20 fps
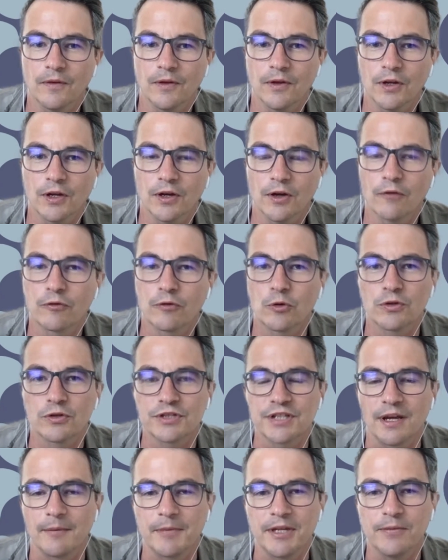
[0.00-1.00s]
of course,
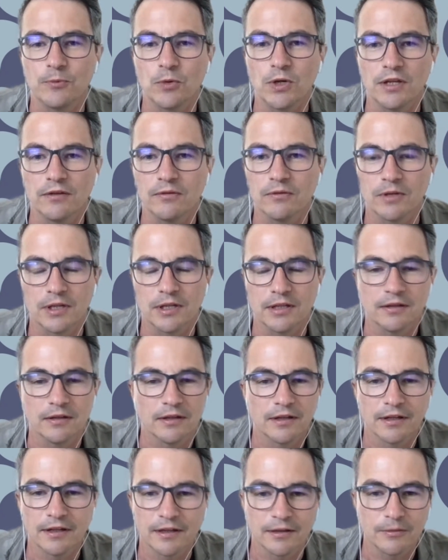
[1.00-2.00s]
I mean,
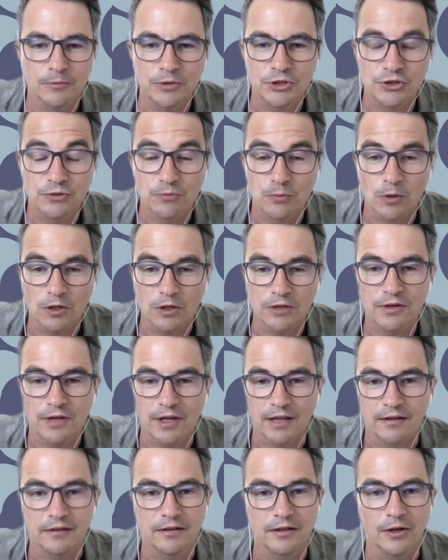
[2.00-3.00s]
we should work
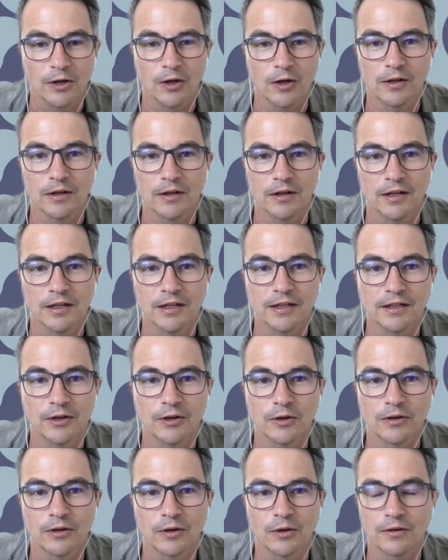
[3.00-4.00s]
together
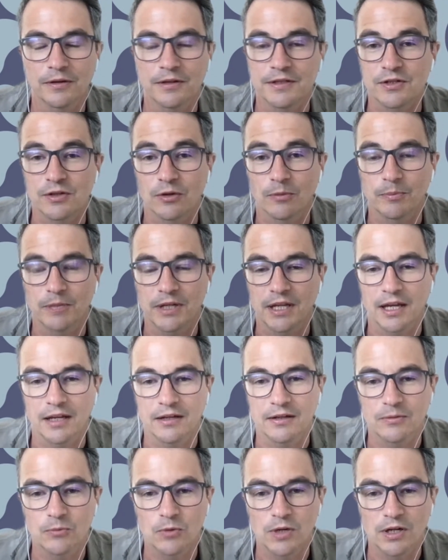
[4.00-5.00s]
on this topic,
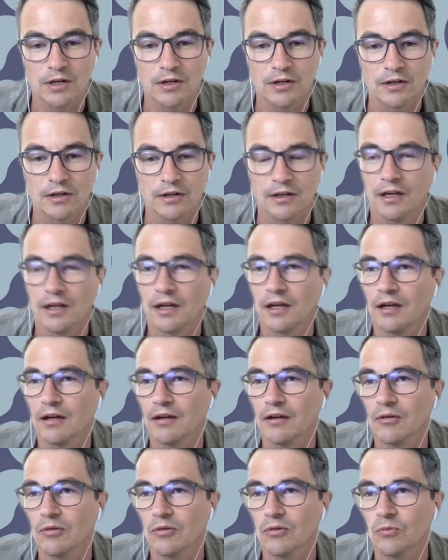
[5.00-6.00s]
and
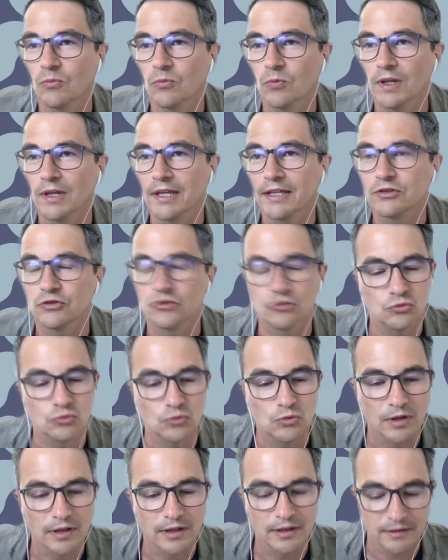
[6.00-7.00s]
we're willing to
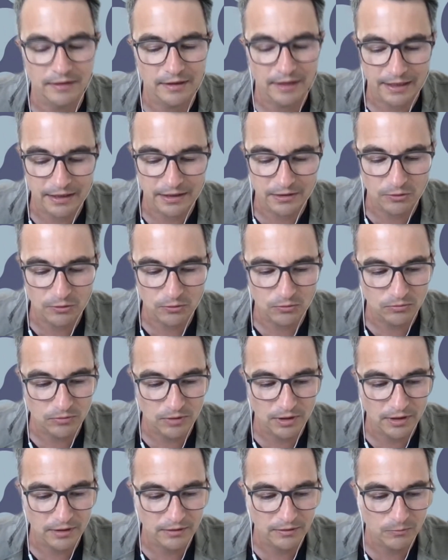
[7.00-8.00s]

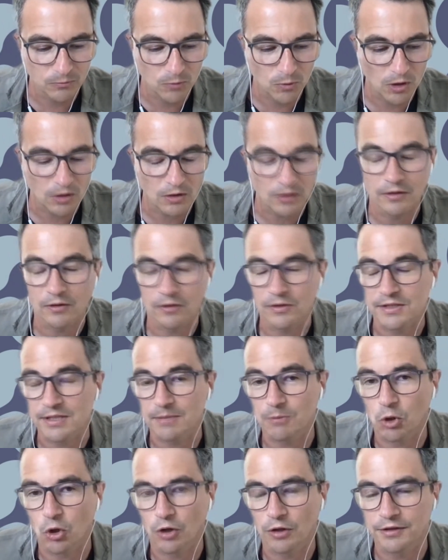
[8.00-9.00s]
work on
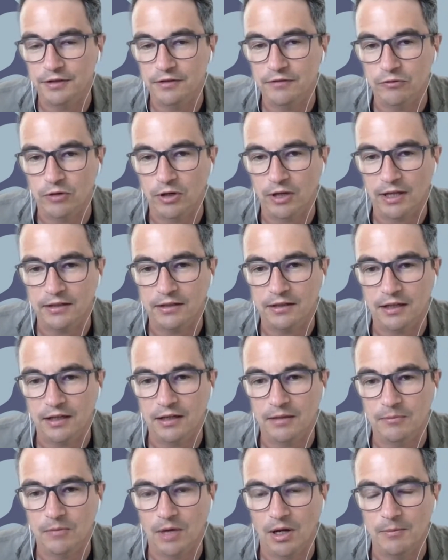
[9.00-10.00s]
some content for that.
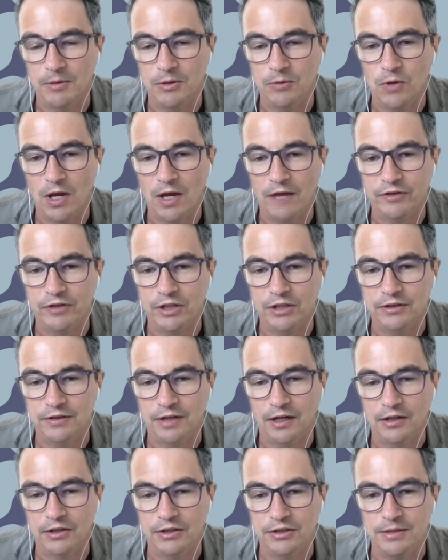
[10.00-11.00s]
I mean, we have an
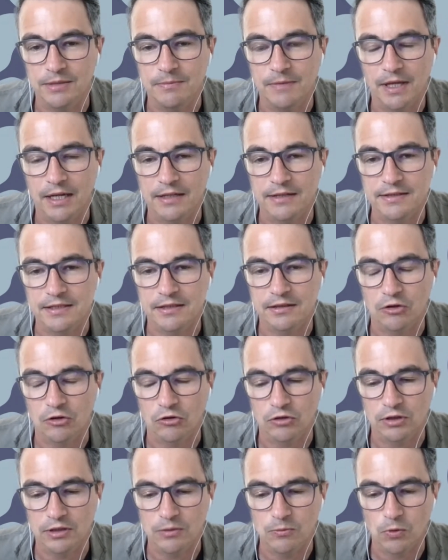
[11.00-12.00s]
entire team that is
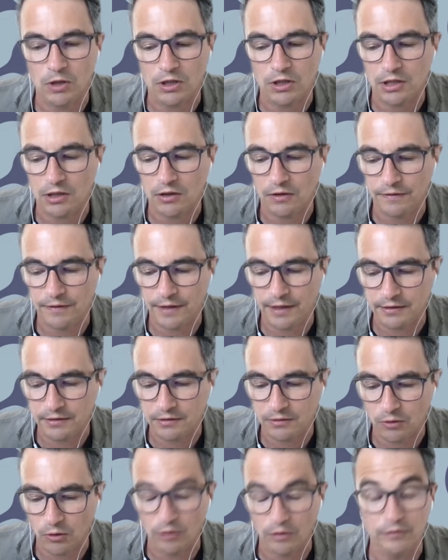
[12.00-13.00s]
currently working on that
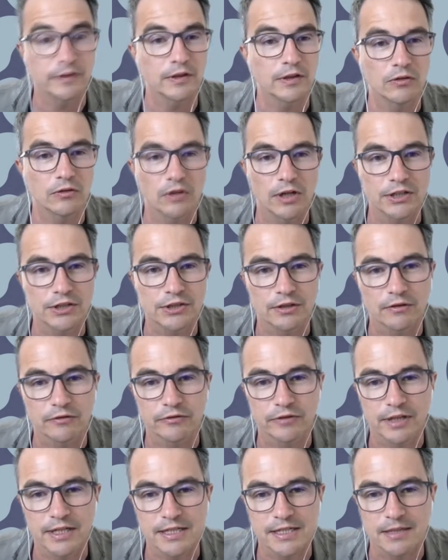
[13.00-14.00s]
configuration of
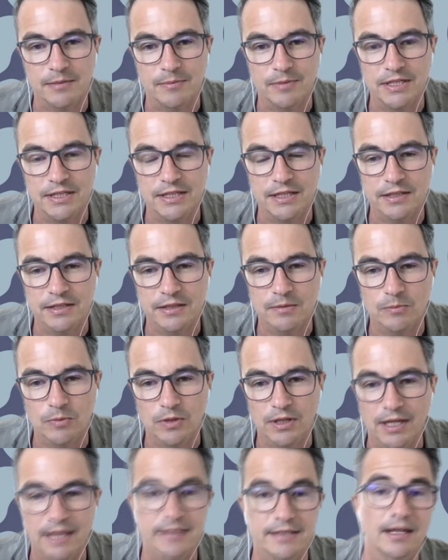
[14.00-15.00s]
an SAP system. But
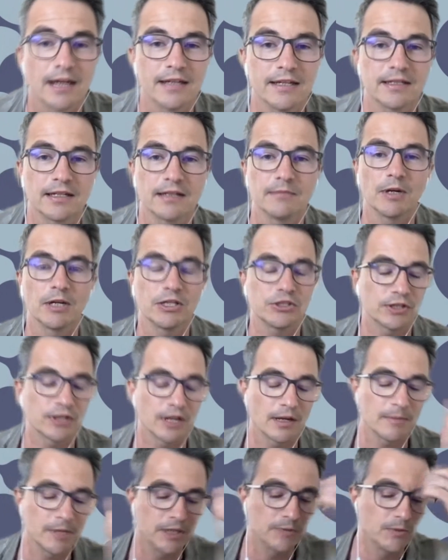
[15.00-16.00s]
as I mentioned, I
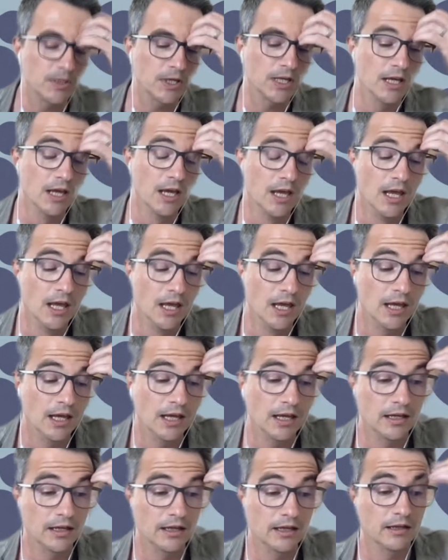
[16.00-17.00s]
mean,
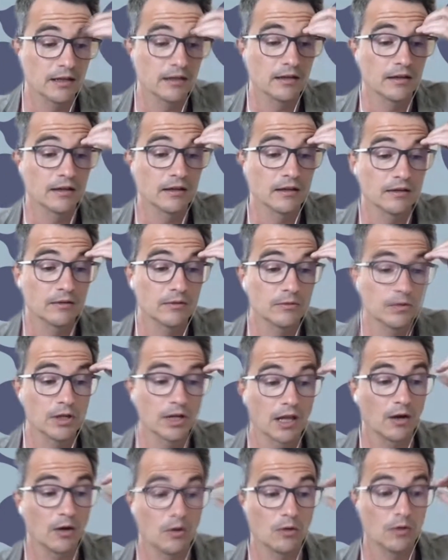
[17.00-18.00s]
we're
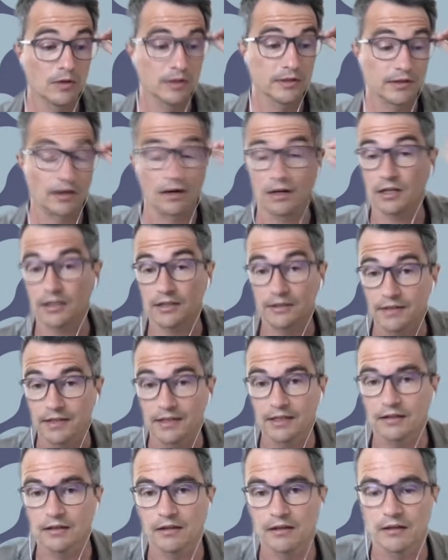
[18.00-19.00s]
now
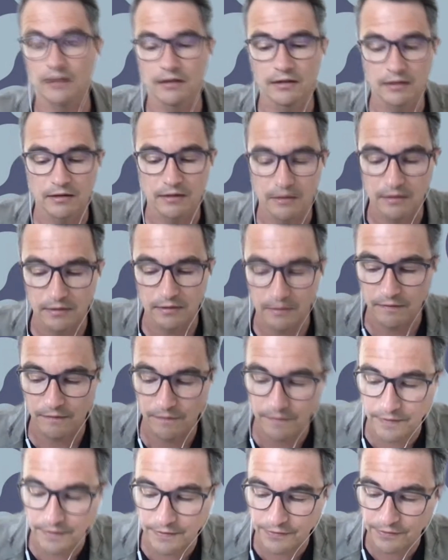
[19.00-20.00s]
targeting
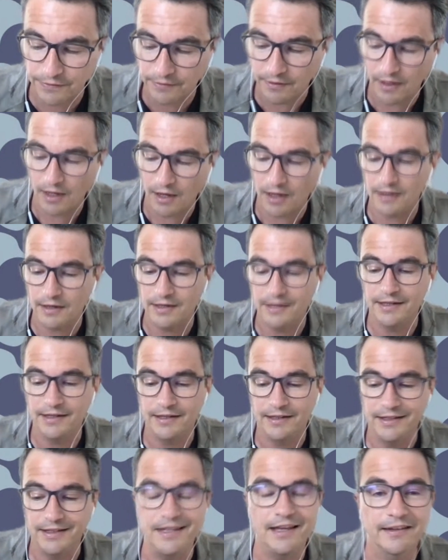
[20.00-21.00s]
this
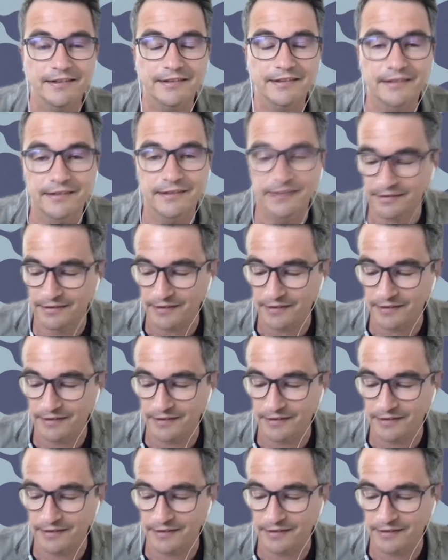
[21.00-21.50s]
ISH,